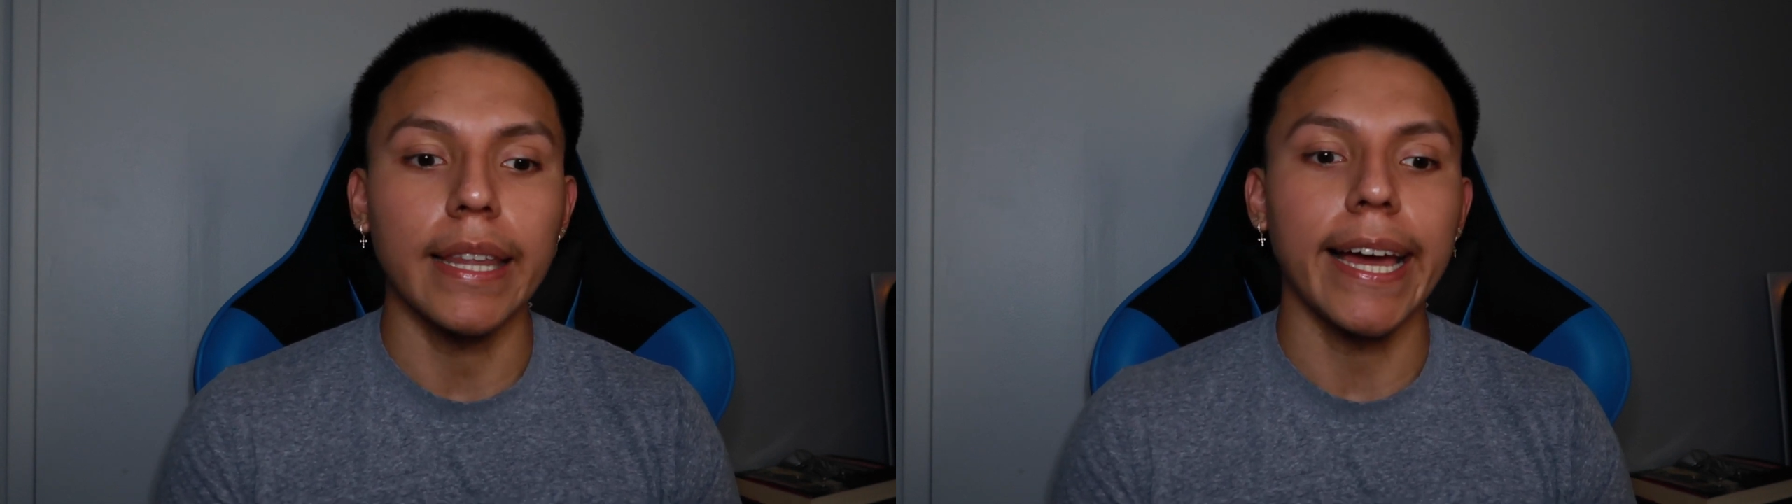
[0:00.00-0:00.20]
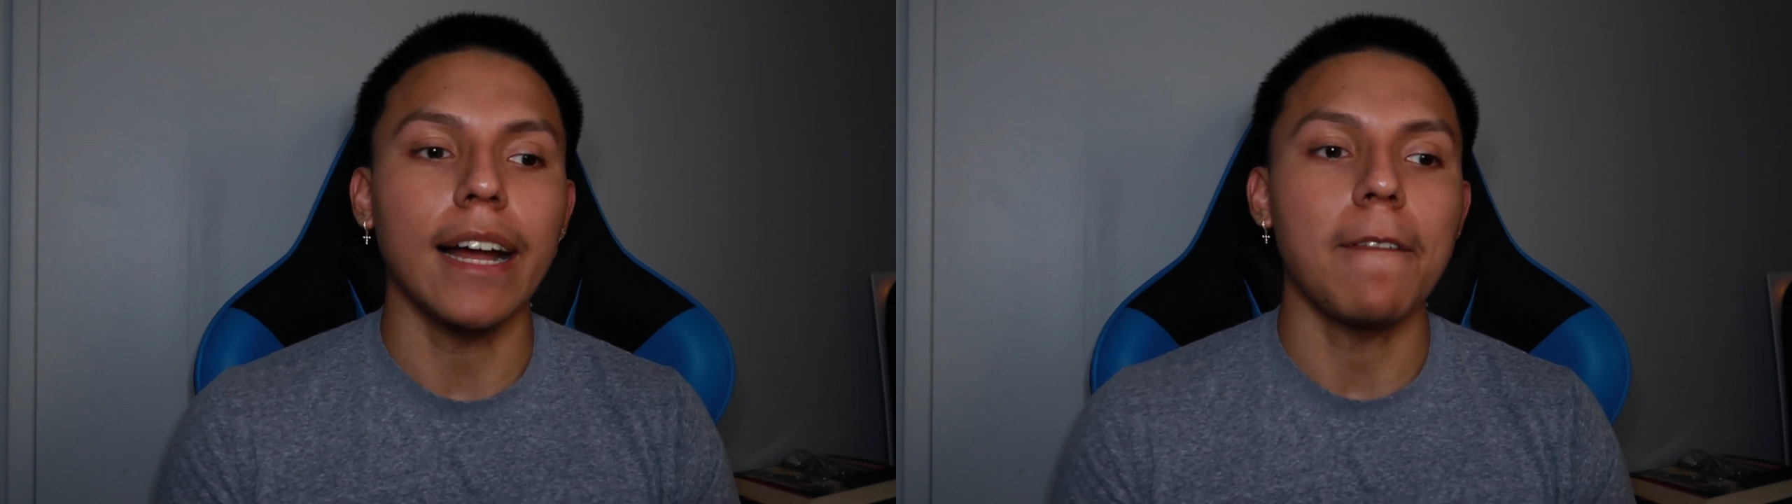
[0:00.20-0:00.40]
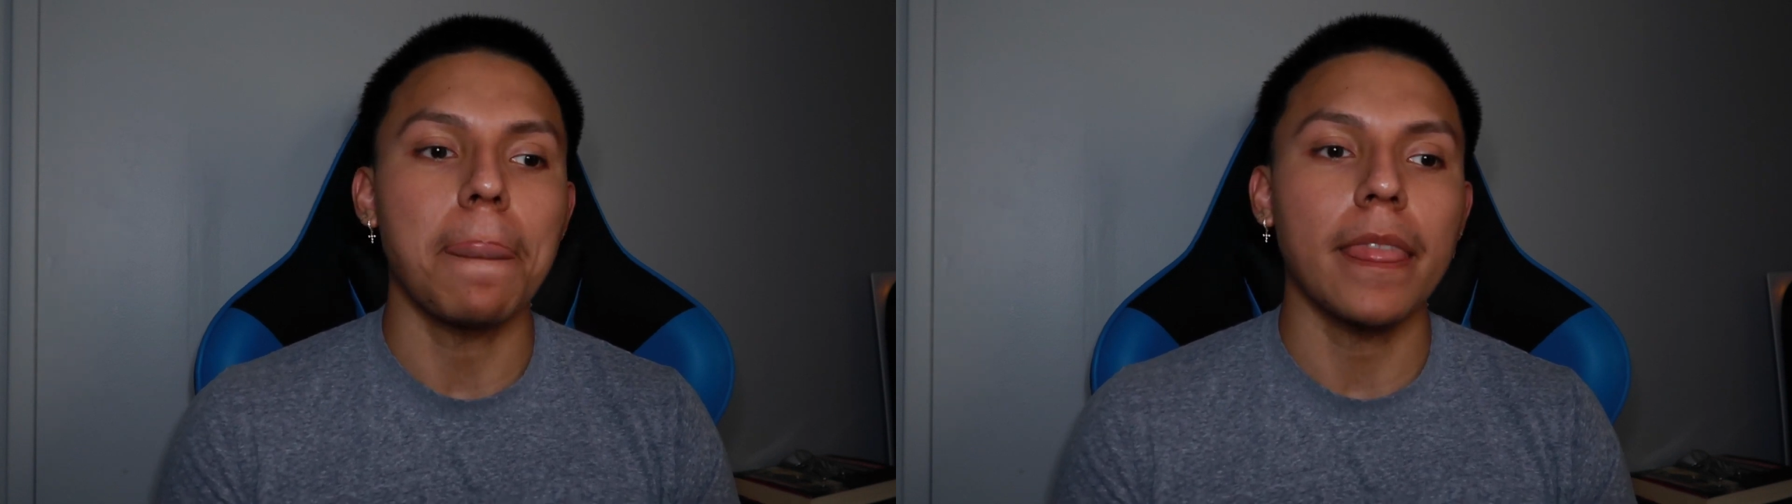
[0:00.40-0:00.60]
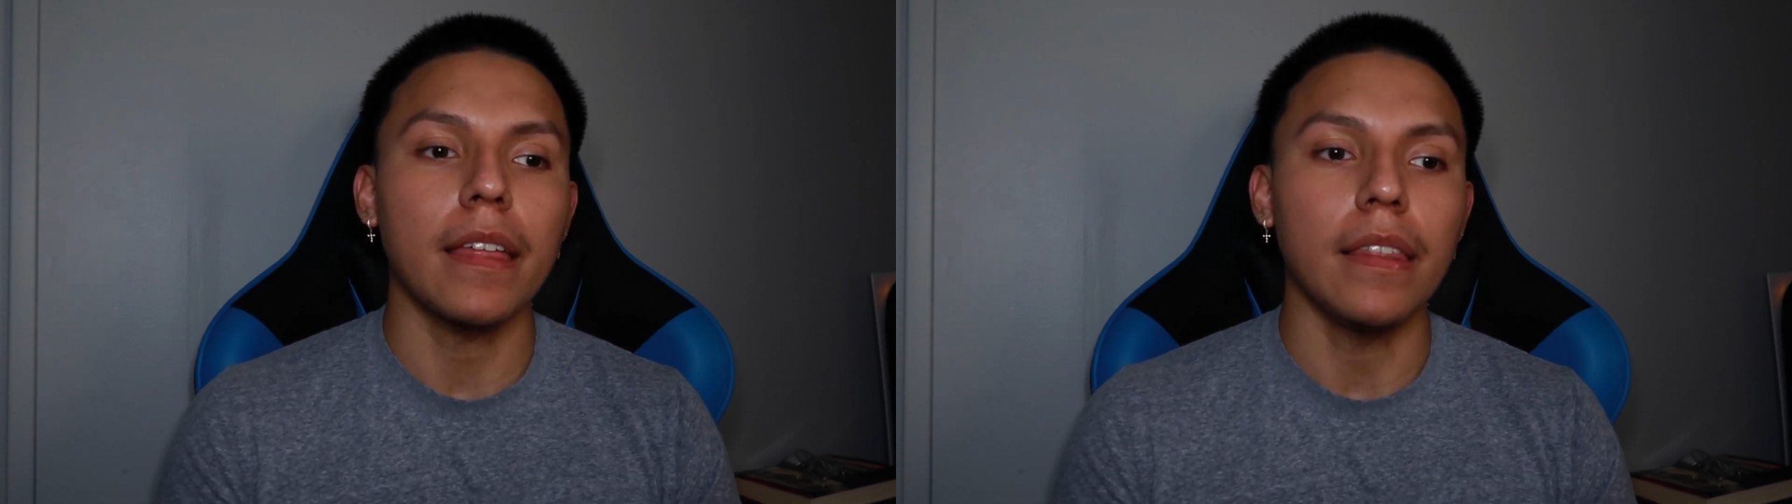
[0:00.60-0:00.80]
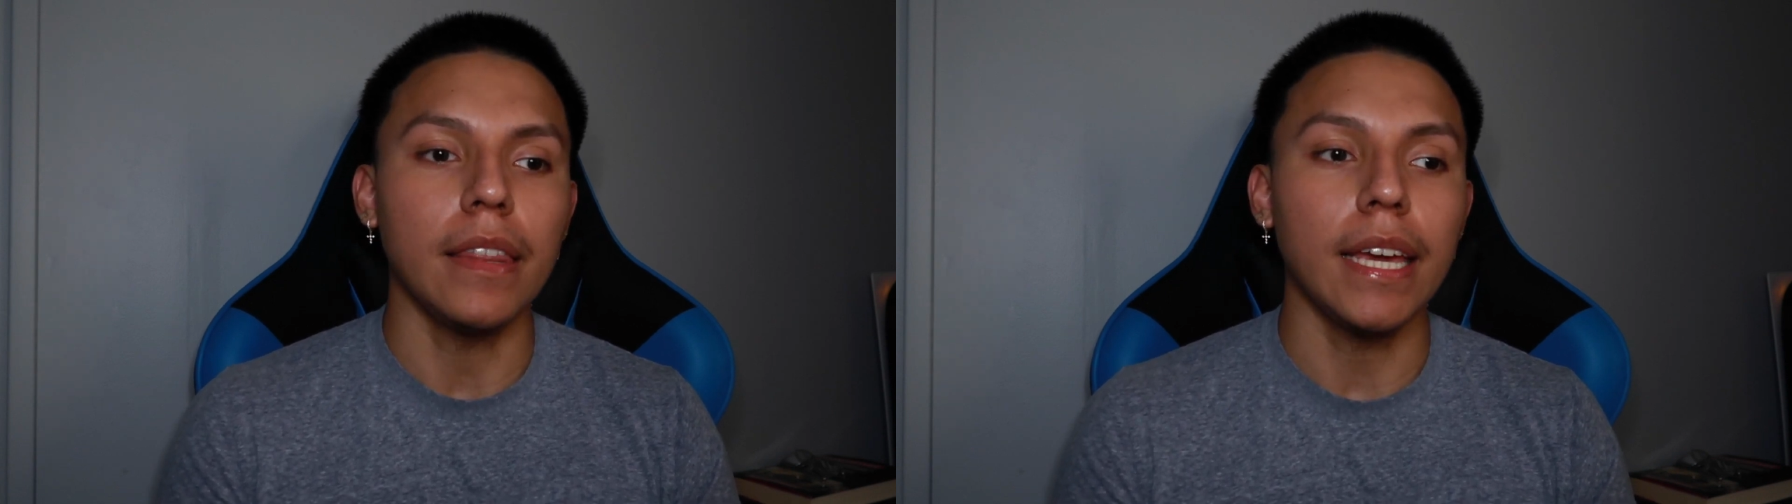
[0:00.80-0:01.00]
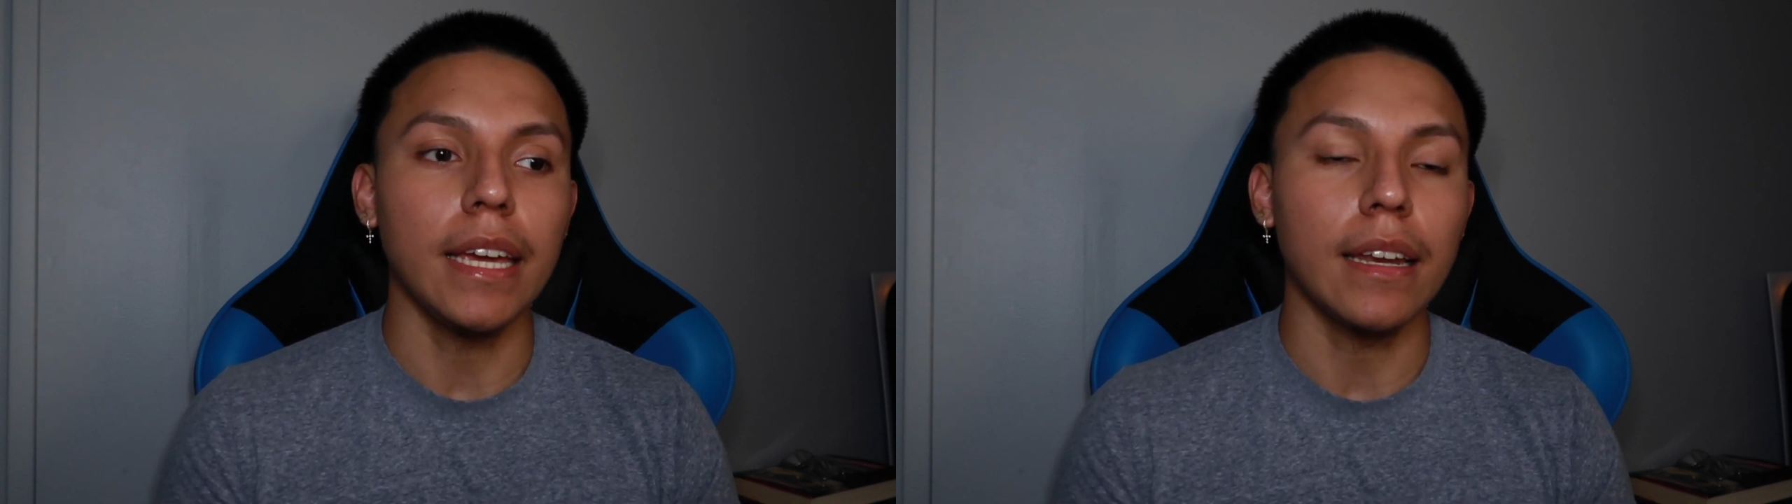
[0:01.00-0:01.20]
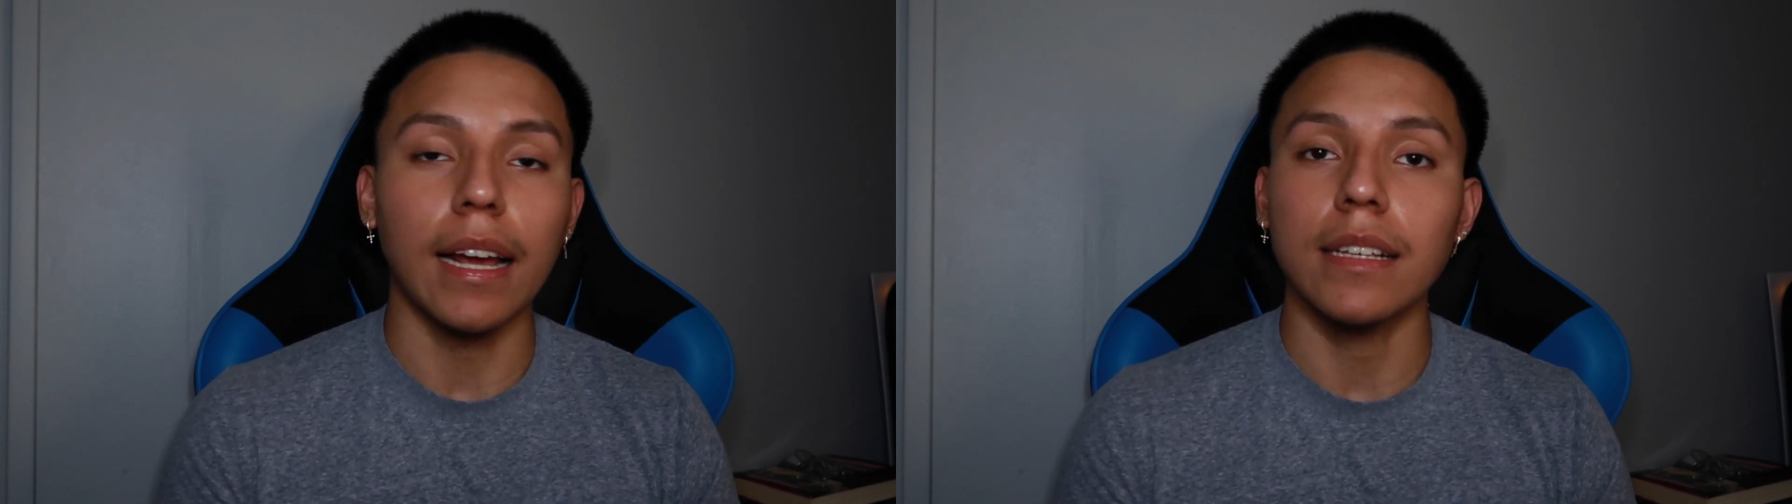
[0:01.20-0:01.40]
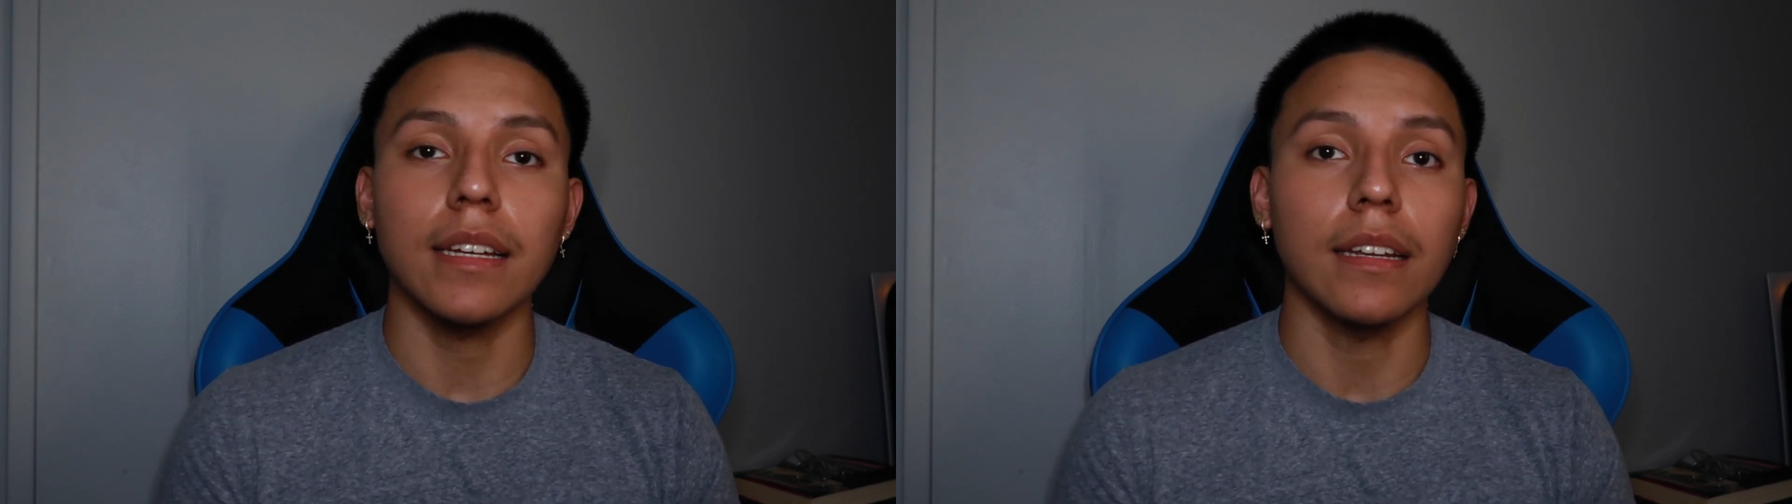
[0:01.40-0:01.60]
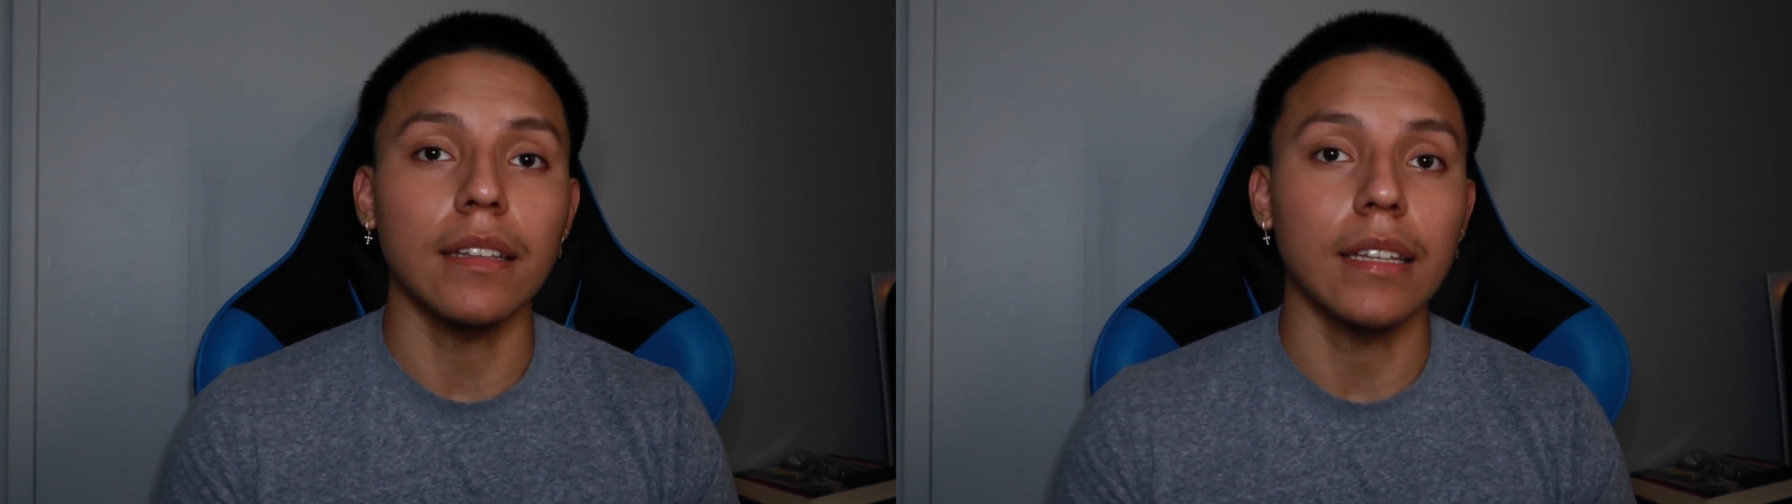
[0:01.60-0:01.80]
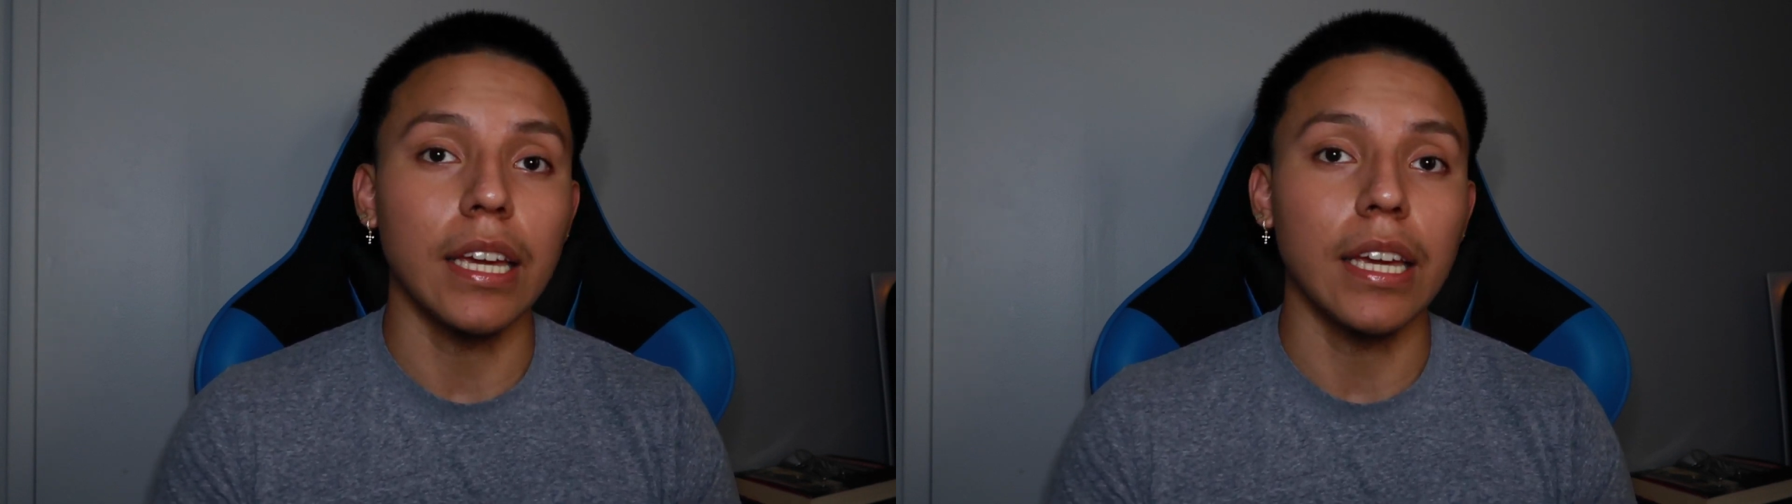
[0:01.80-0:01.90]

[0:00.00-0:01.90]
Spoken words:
that they, like I said,